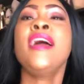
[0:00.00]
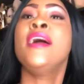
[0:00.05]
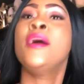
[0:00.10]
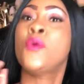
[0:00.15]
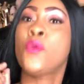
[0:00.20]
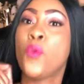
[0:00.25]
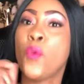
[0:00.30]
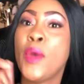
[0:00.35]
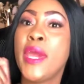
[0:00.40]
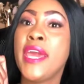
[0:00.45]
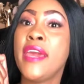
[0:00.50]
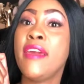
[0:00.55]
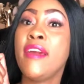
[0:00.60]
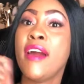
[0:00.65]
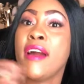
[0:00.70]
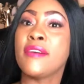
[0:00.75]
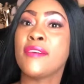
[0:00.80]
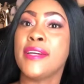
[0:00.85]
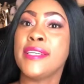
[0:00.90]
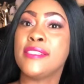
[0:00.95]
we
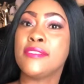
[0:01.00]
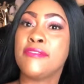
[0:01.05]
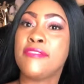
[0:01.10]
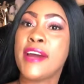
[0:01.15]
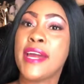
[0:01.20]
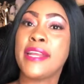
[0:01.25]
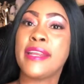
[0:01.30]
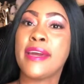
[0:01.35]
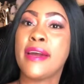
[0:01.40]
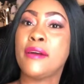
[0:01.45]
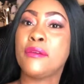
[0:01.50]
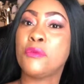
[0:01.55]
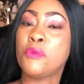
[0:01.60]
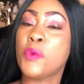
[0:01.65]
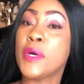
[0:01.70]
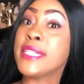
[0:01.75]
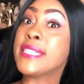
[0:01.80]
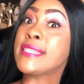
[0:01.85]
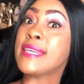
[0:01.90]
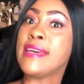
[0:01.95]
are going to find out
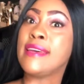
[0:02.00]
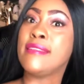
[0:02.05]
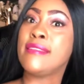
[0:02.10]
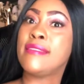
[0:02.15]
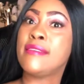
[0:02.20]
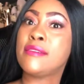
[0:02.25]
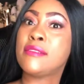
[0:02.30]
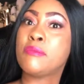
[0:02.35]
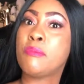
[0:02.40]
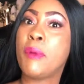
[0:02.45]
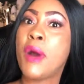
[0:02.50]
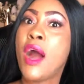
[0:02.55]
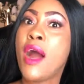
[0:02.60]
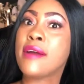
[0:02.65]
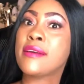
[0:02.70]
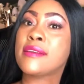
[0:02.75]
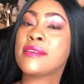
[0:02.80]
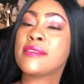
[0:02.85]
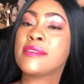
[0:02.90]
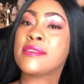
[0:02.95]
what's in this
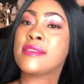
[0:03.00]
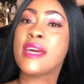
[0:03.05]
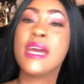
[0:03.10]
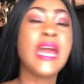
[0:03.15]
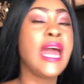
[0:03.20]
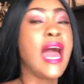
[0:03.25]
box.